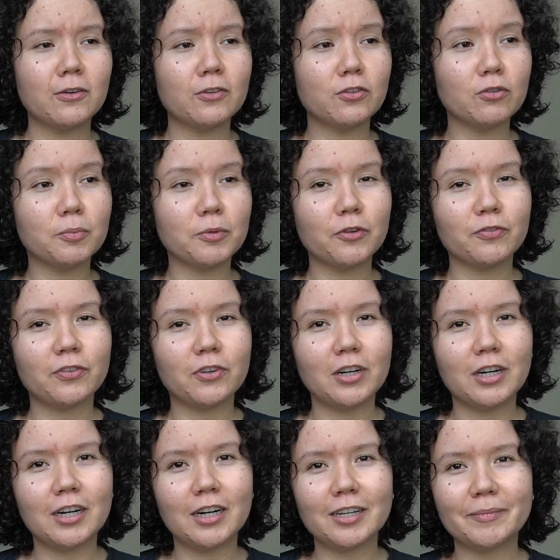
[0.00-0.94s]
was super
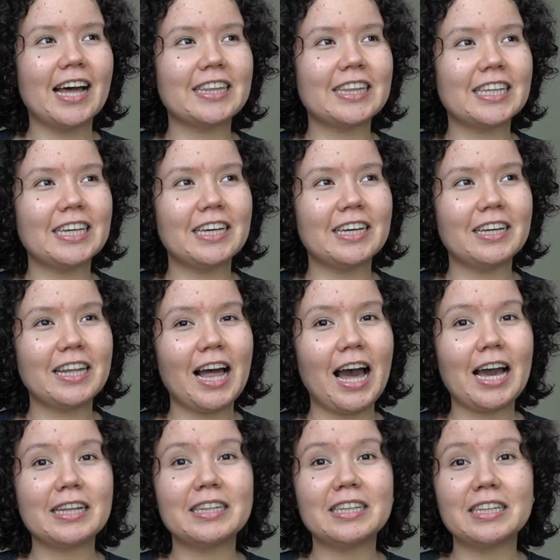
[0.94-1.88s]
fun. And then
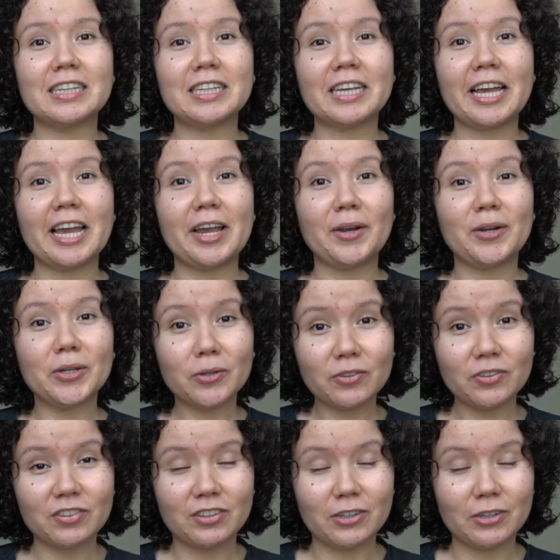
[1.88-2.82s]
I did aerial
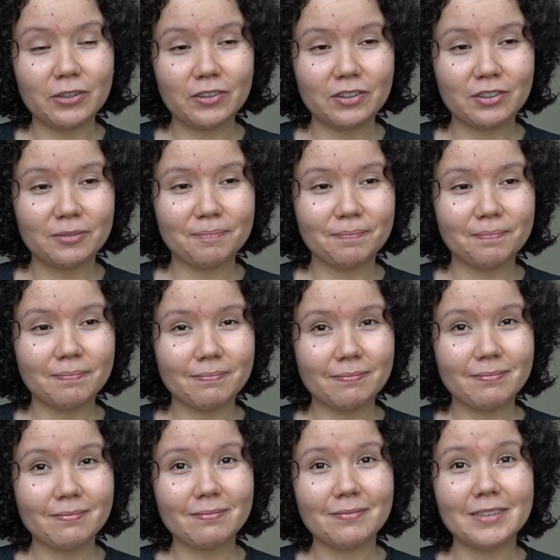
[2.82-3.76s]
silks.
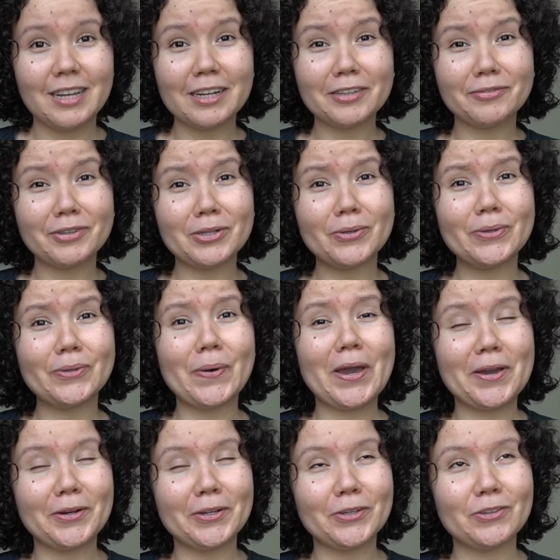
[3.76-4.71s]
And if you don't know
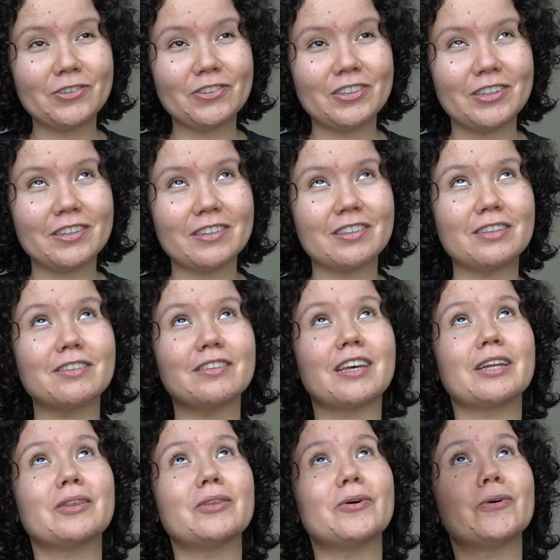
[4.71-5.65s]
aerial silks, it's
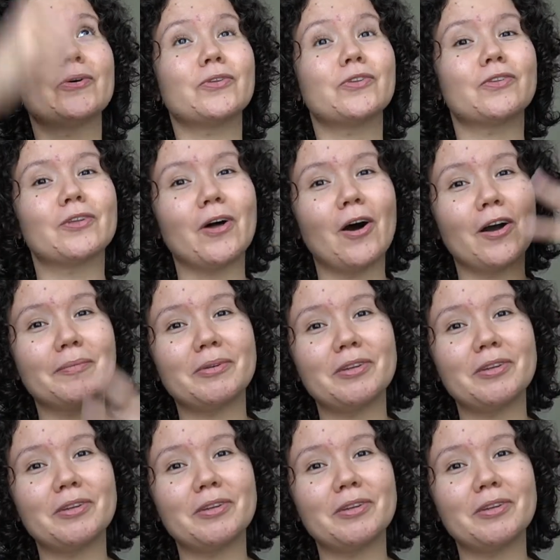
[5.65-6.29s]
like those long